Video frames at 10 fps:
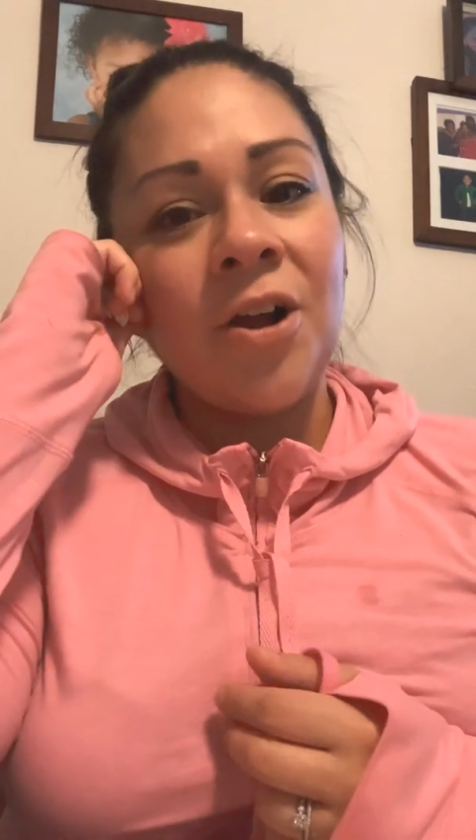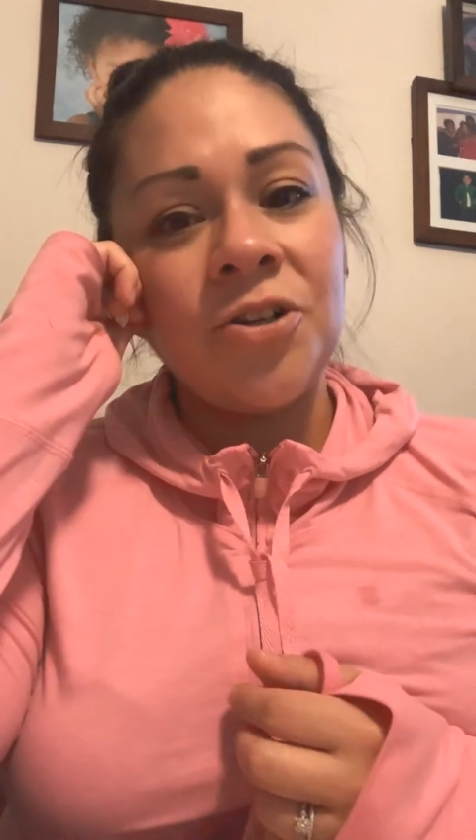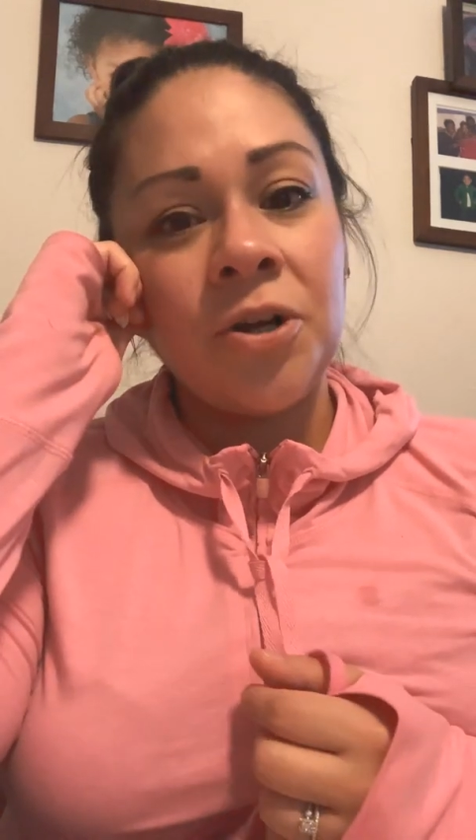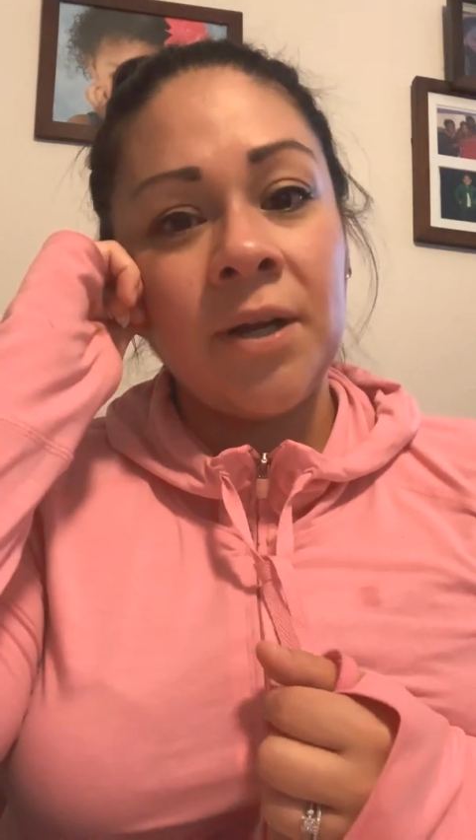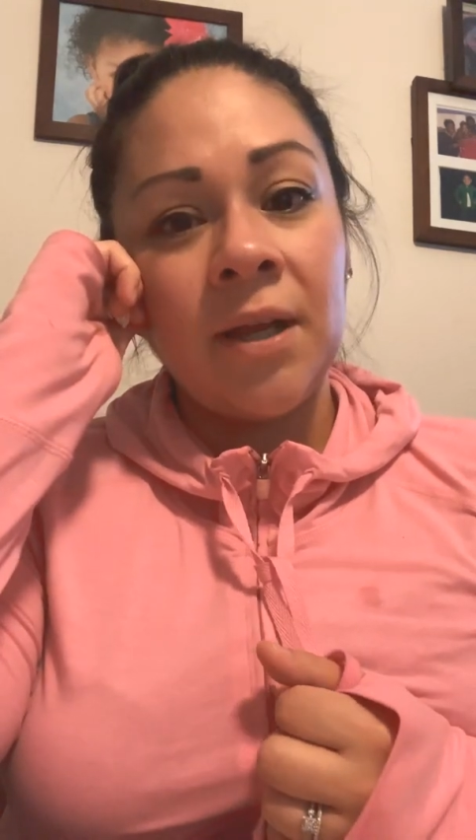
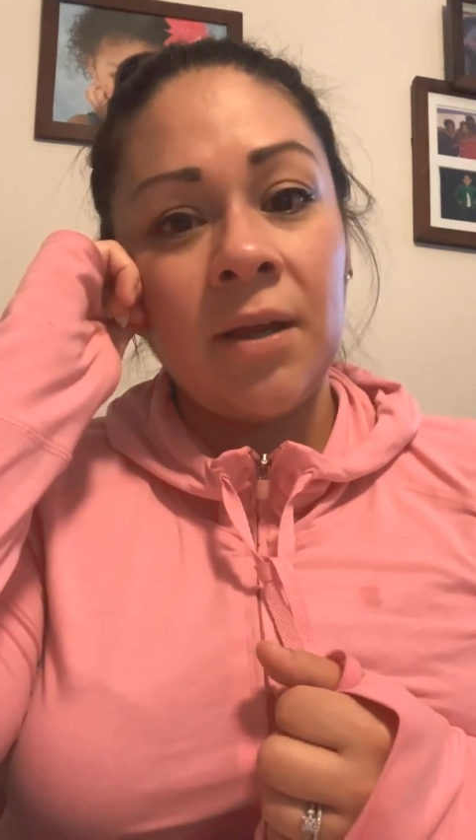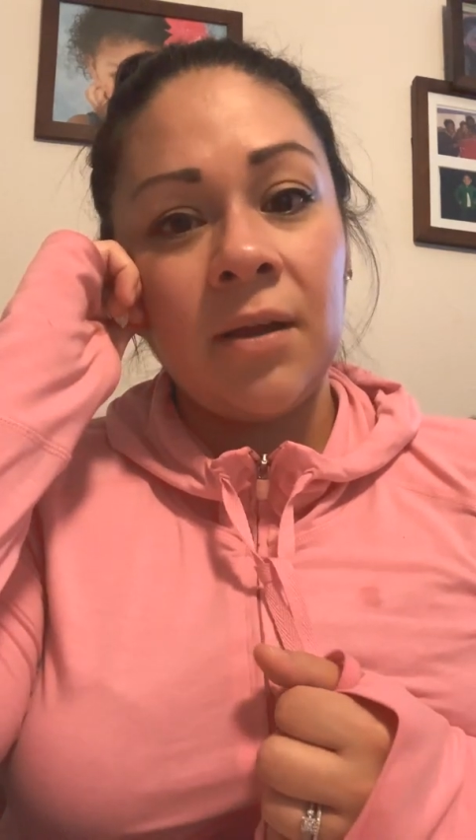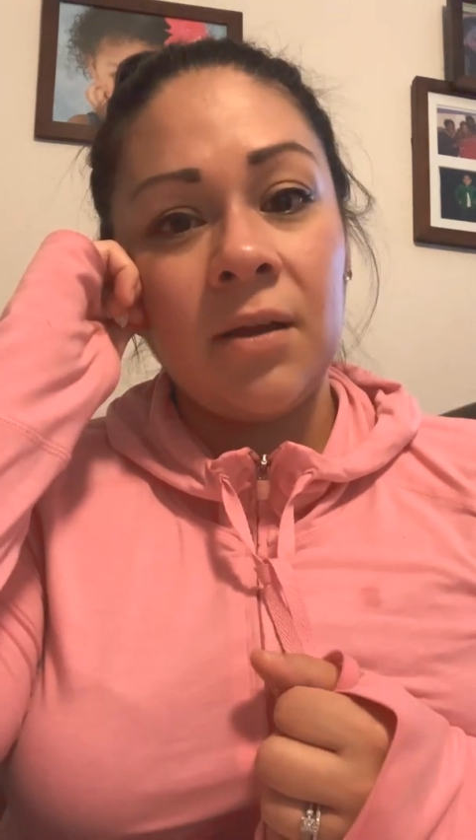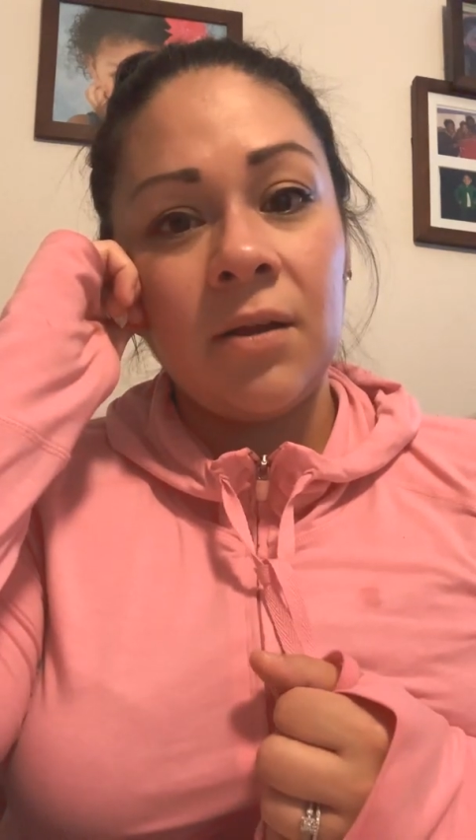journey,